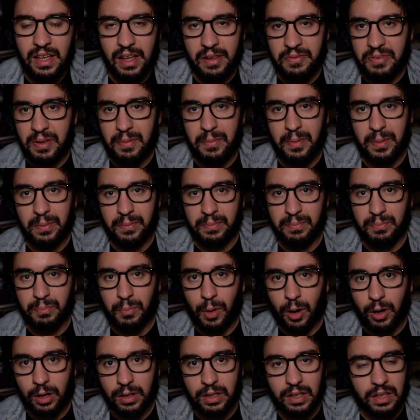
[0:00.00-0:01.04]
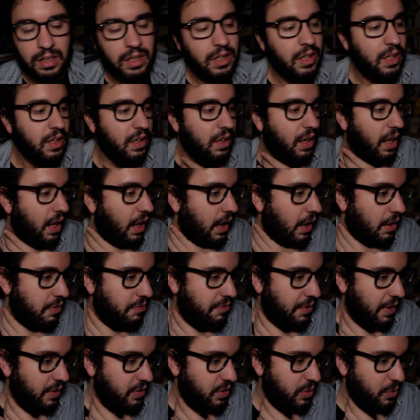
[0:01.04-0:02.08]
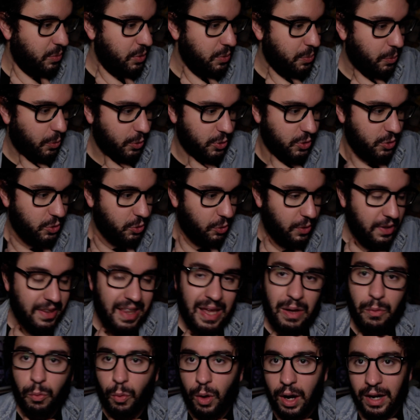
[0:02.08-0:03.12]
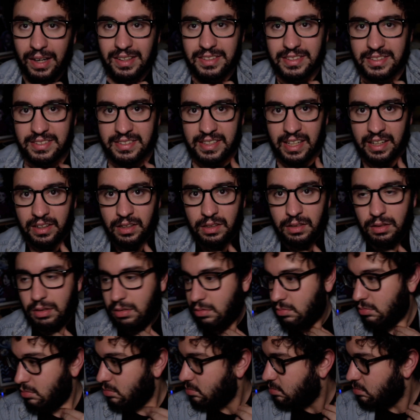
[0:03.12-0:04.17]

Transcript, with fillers: If him and Mark uh, felt there was more story they wanted to tell,